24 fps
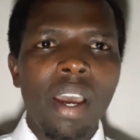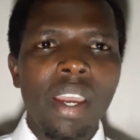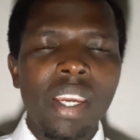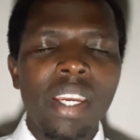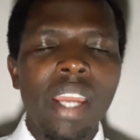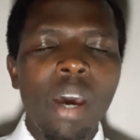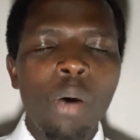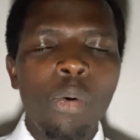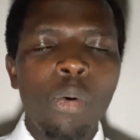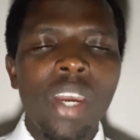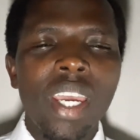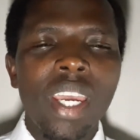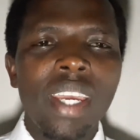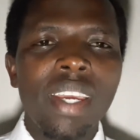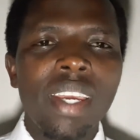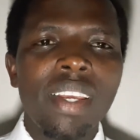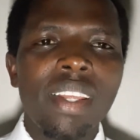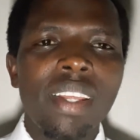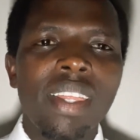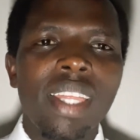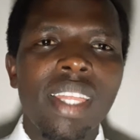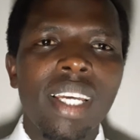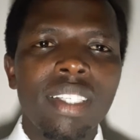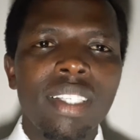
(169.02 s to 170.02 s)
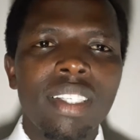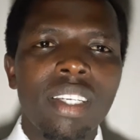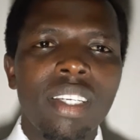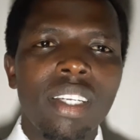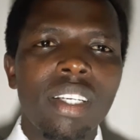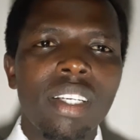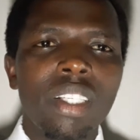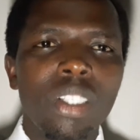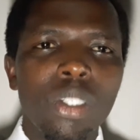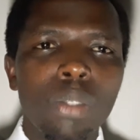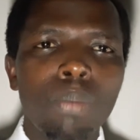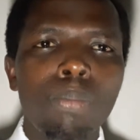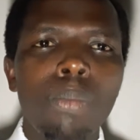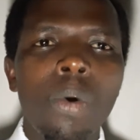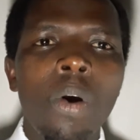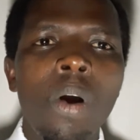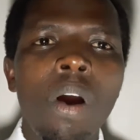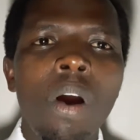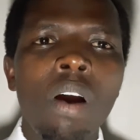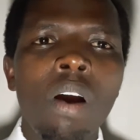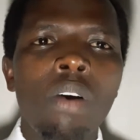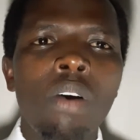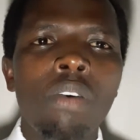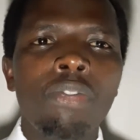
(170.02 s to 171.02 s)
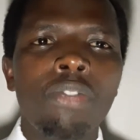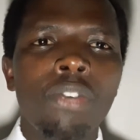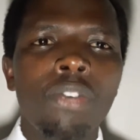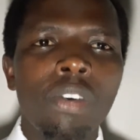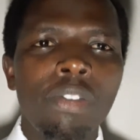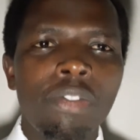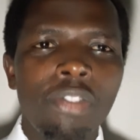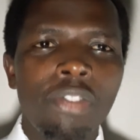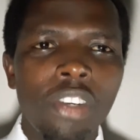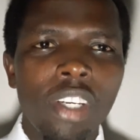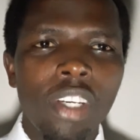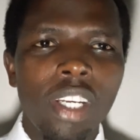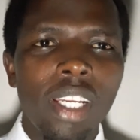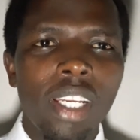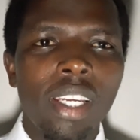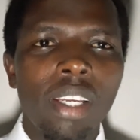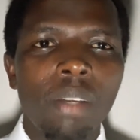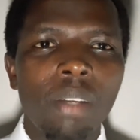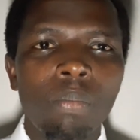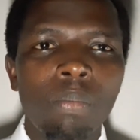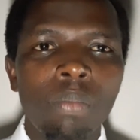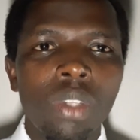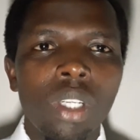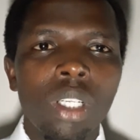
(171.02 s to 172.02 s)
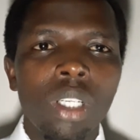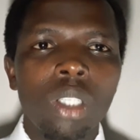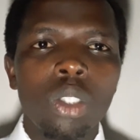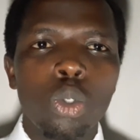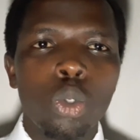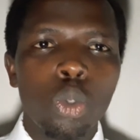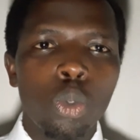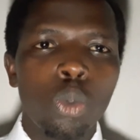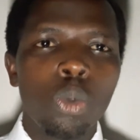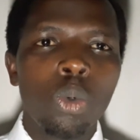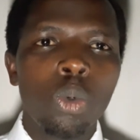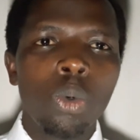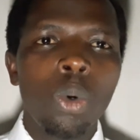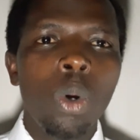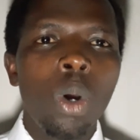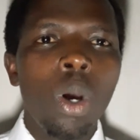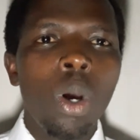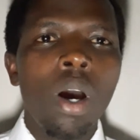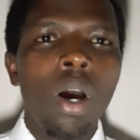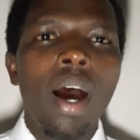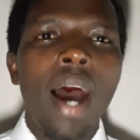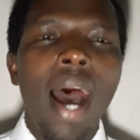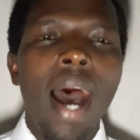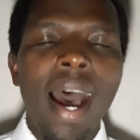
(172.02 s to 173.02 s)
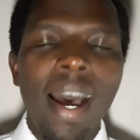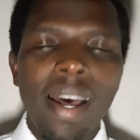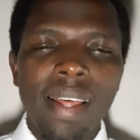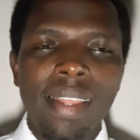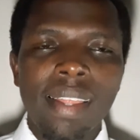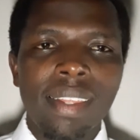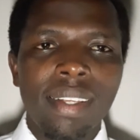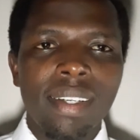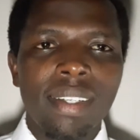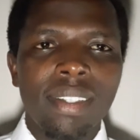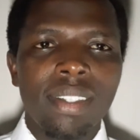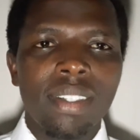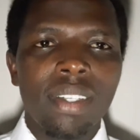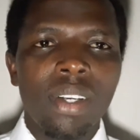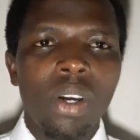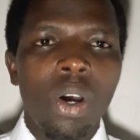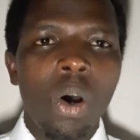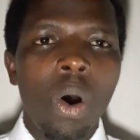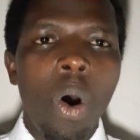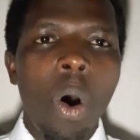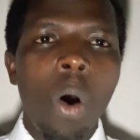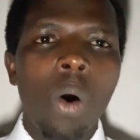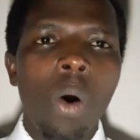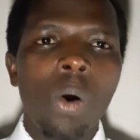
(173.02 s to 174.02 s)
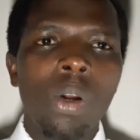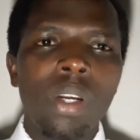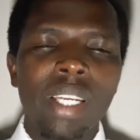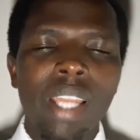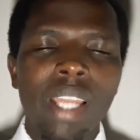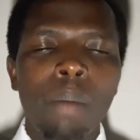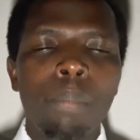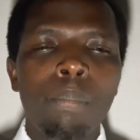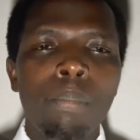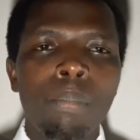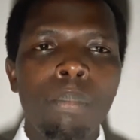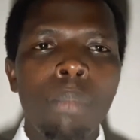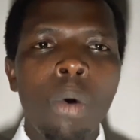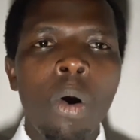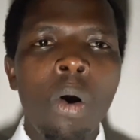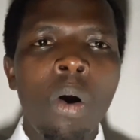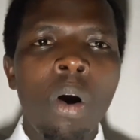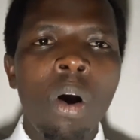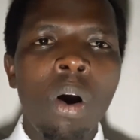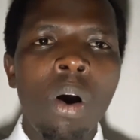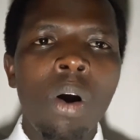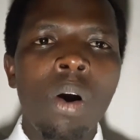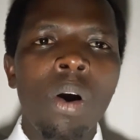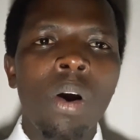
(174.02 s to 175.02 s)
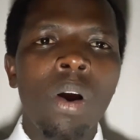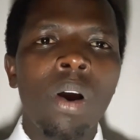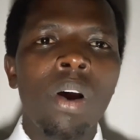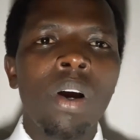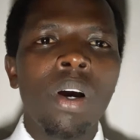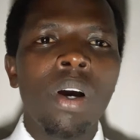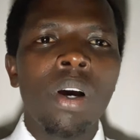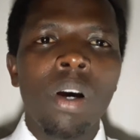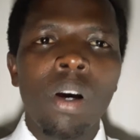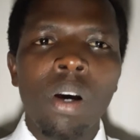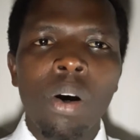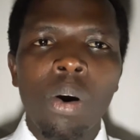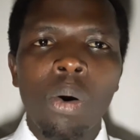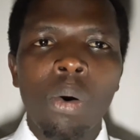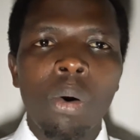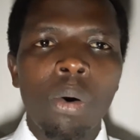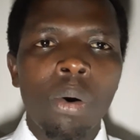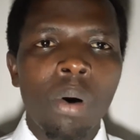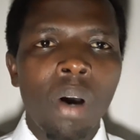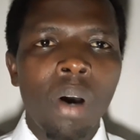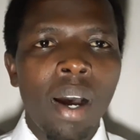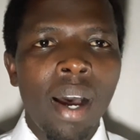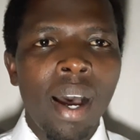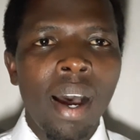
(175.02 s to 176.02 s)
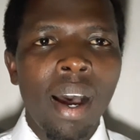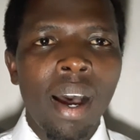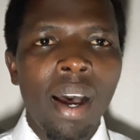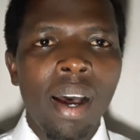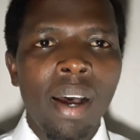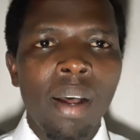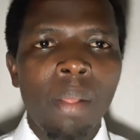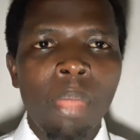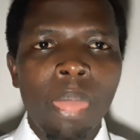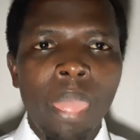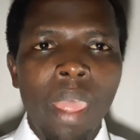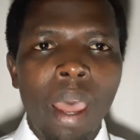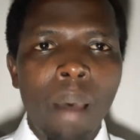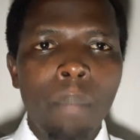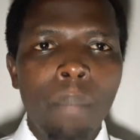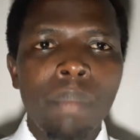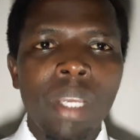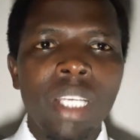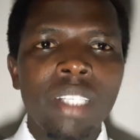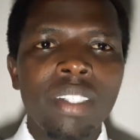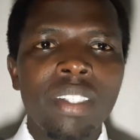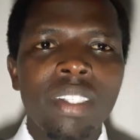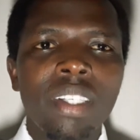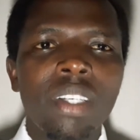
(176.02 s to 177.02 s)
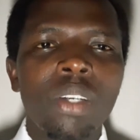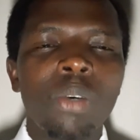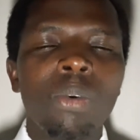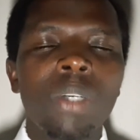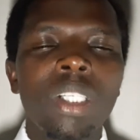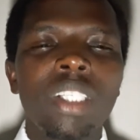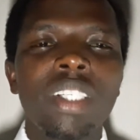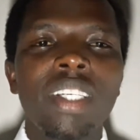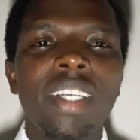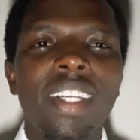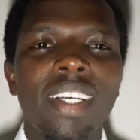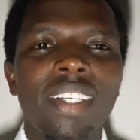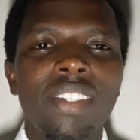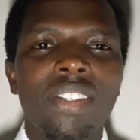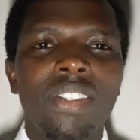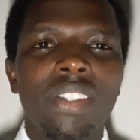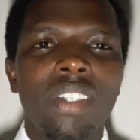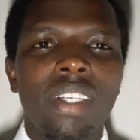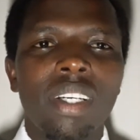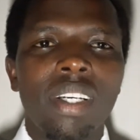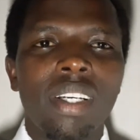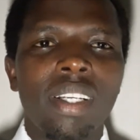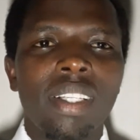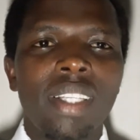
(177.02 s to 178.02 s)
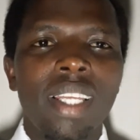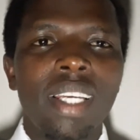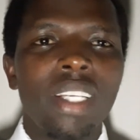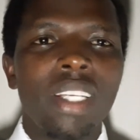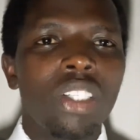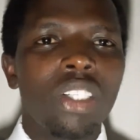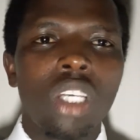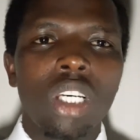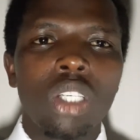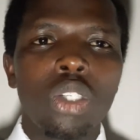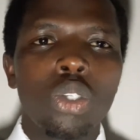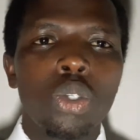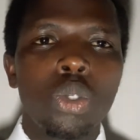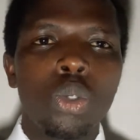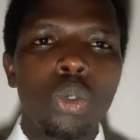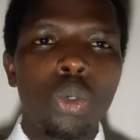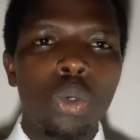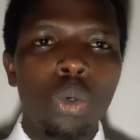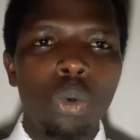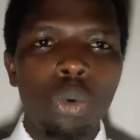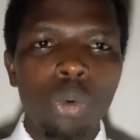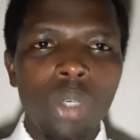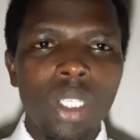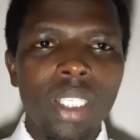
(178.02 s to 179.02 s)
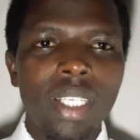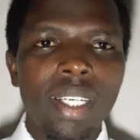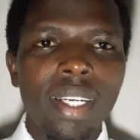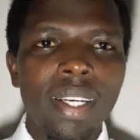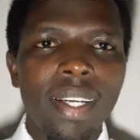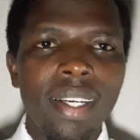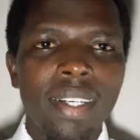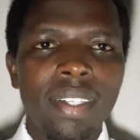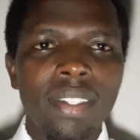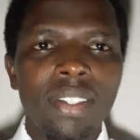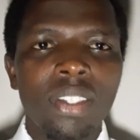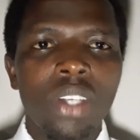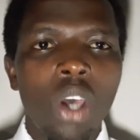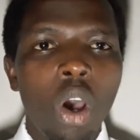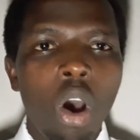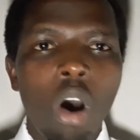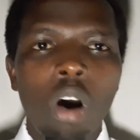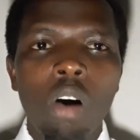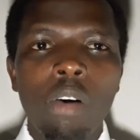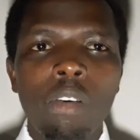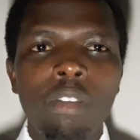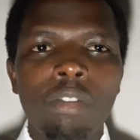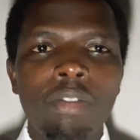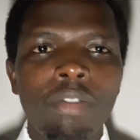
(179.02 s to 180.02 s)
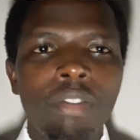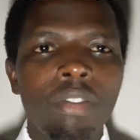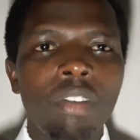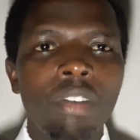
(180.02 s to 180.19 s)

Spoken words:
a way that is more fulfilling to others, or in a more amazing witness, that is a true witness of